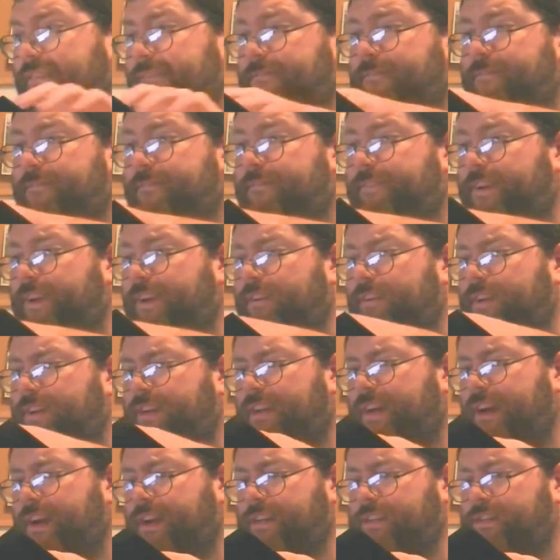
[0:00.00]
very
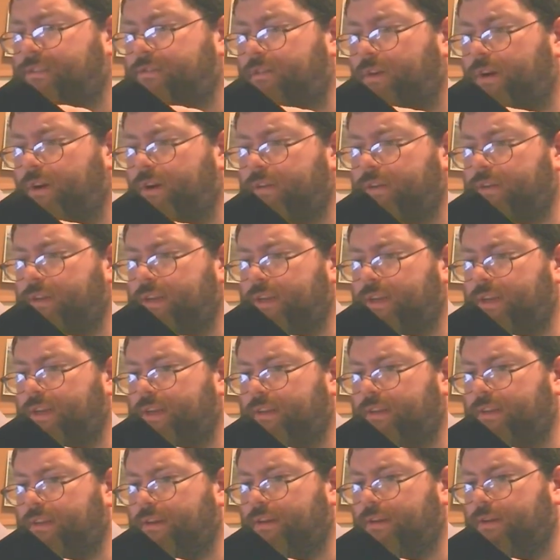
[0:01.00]
nice quality,
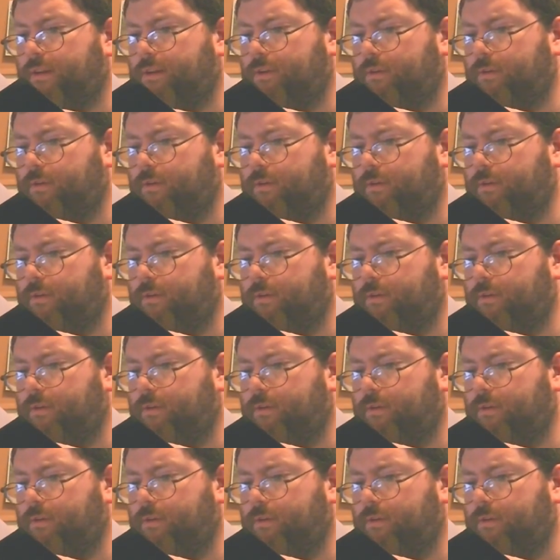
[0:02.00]
though.